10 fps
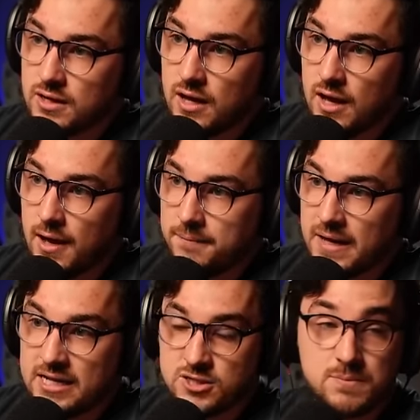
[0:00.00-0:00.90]
Um,
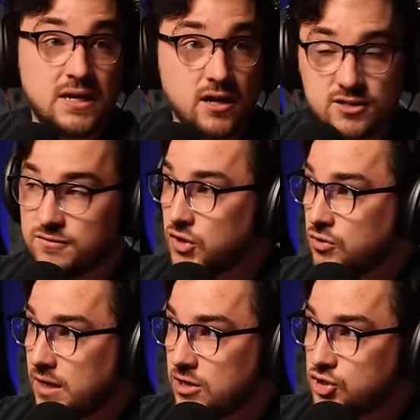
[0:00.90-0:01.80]
and it's because of the
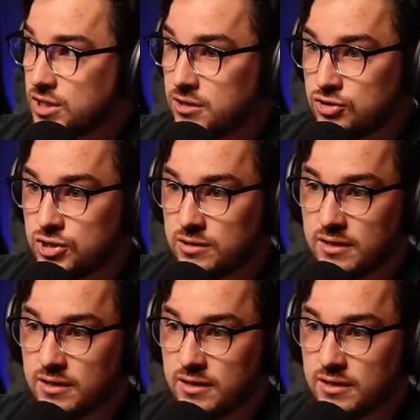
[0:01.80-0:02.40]
Creation Engine.